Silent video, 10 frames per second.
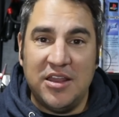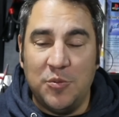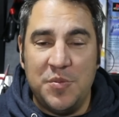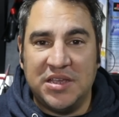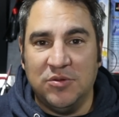
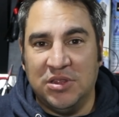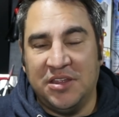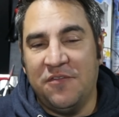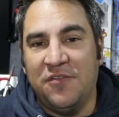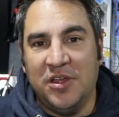I'd mix it with the
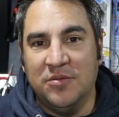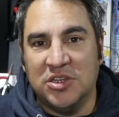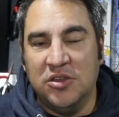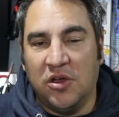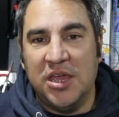different
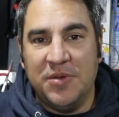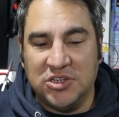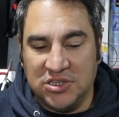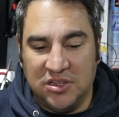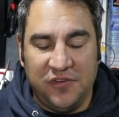films and not keep it
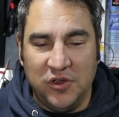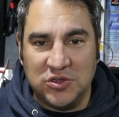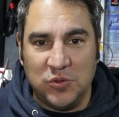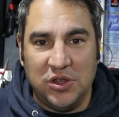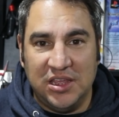just to the
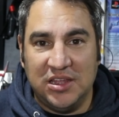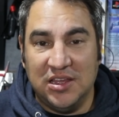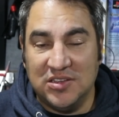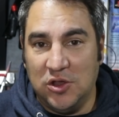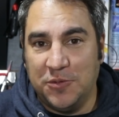first one. I think
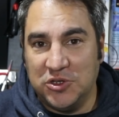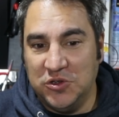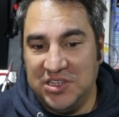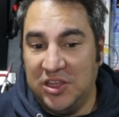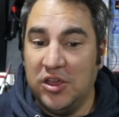there's an
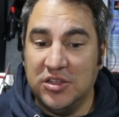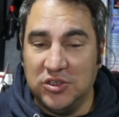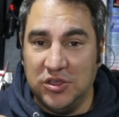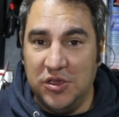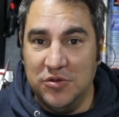opportunity here
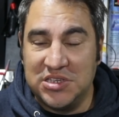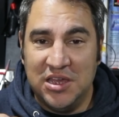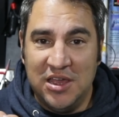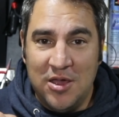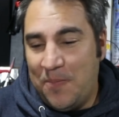to use
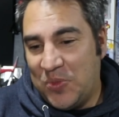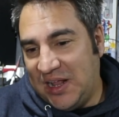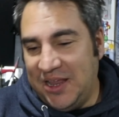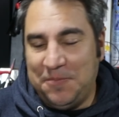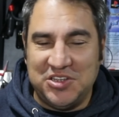
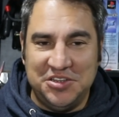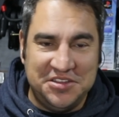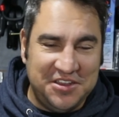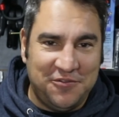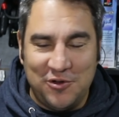clips and
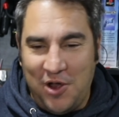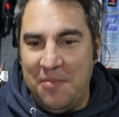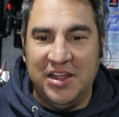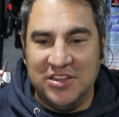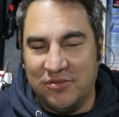the different
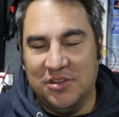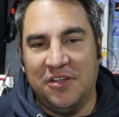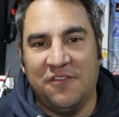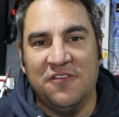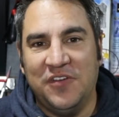Gremlins from the
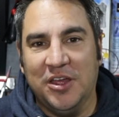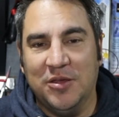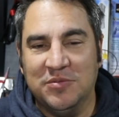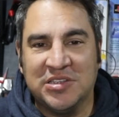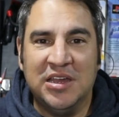different
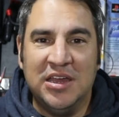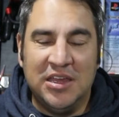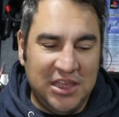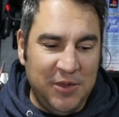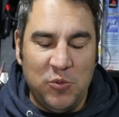films,
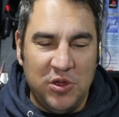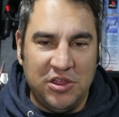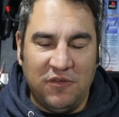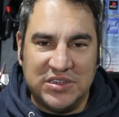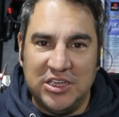keeping with,
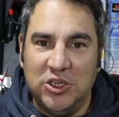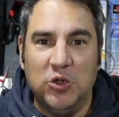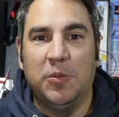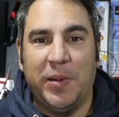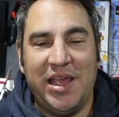obviously,
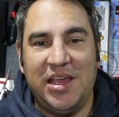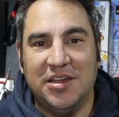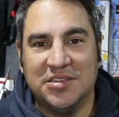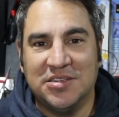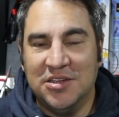you would
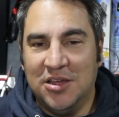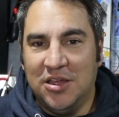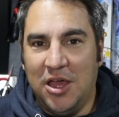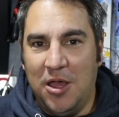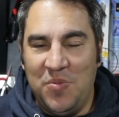players
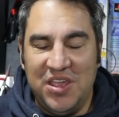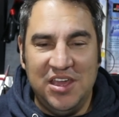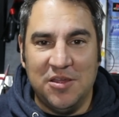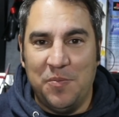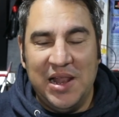um,
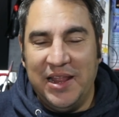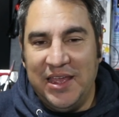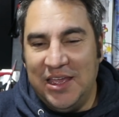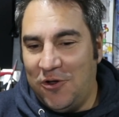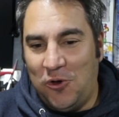either
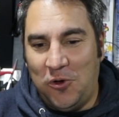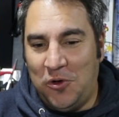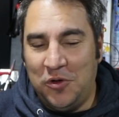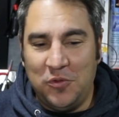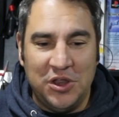Billy
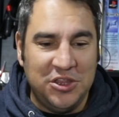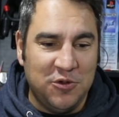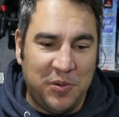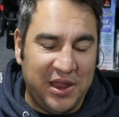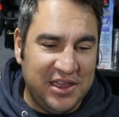or whether
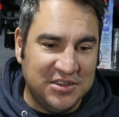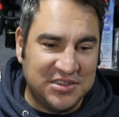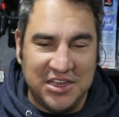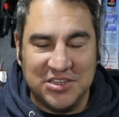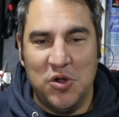you play
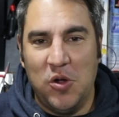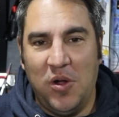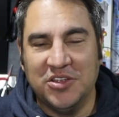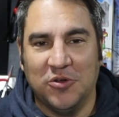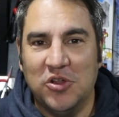as Gizmo,
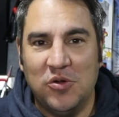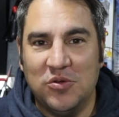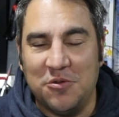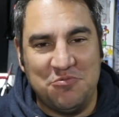I don't know.